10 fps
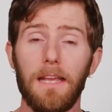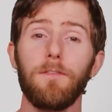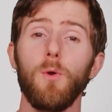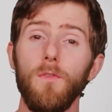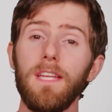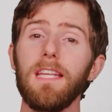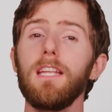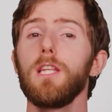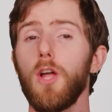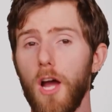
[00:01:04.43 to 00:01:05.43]
If you only
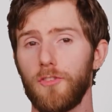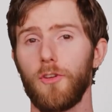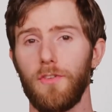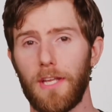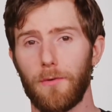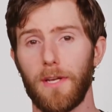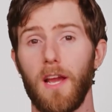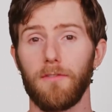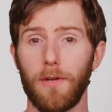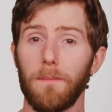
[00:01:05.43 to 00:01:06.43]
need logical data
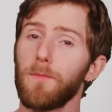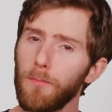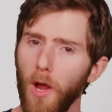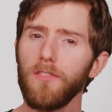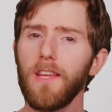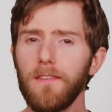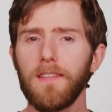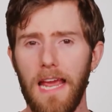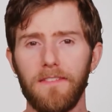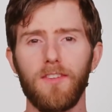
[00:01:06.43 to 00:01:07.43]
recovery, the process
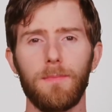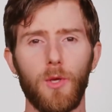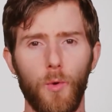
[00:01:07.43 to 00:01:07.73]
tends to be